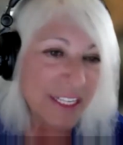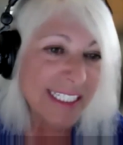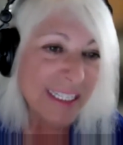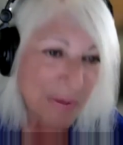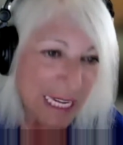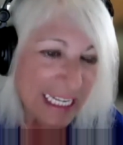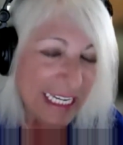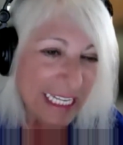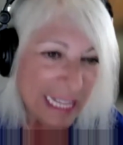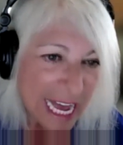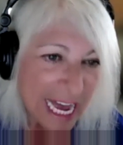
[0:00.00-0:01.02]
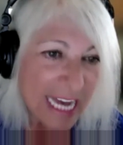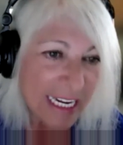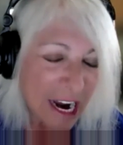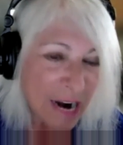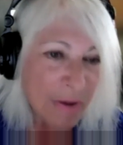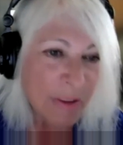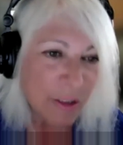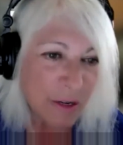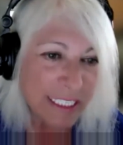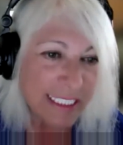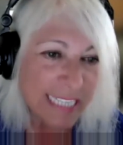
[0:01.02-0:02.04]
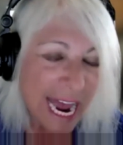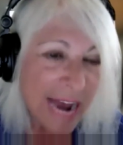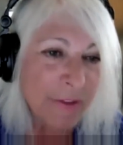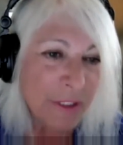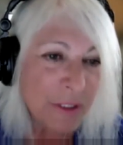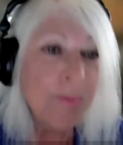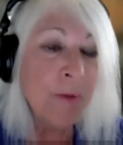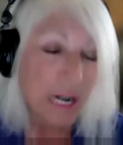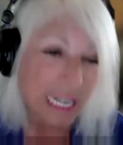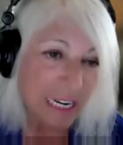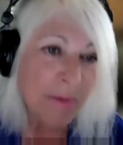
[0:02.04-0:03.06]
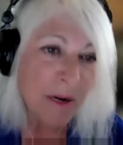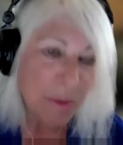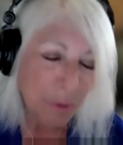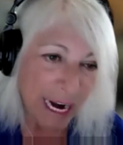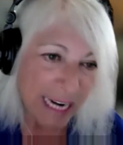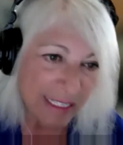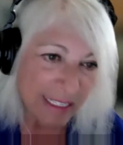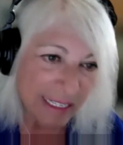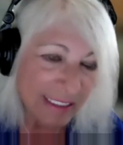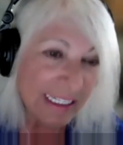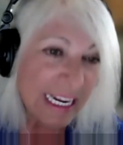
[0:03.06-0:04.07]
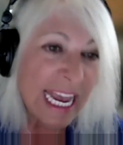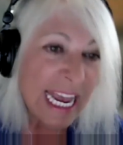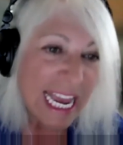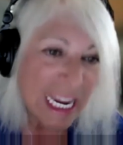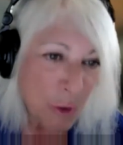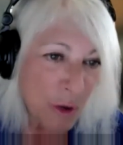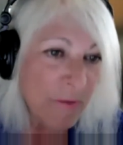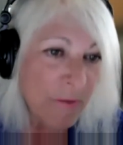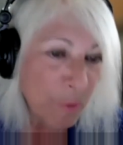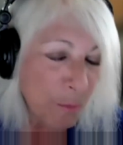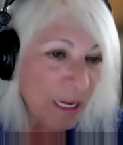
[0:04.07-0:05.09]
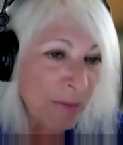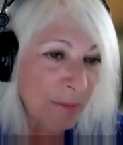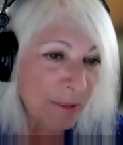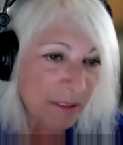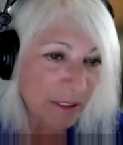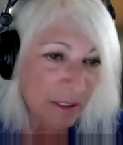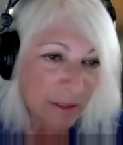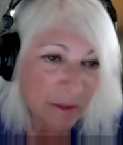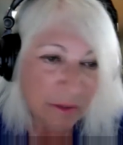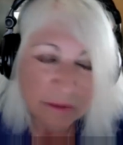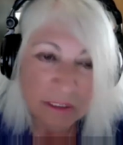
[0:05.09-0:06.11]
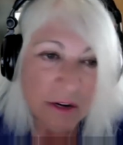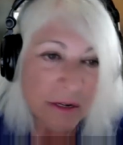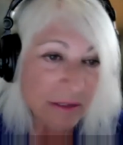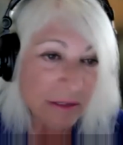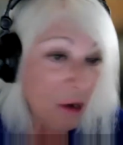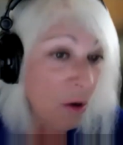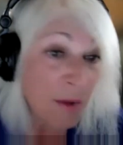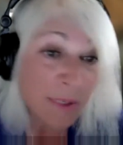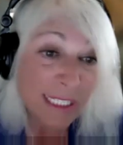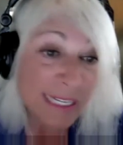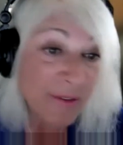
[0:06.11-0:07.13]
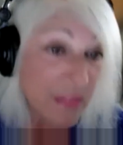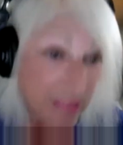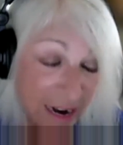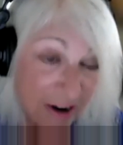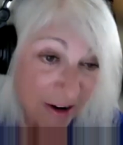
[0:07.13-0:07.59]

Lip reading: to me that I was going to have to market my practice in order for people to, know I was even there.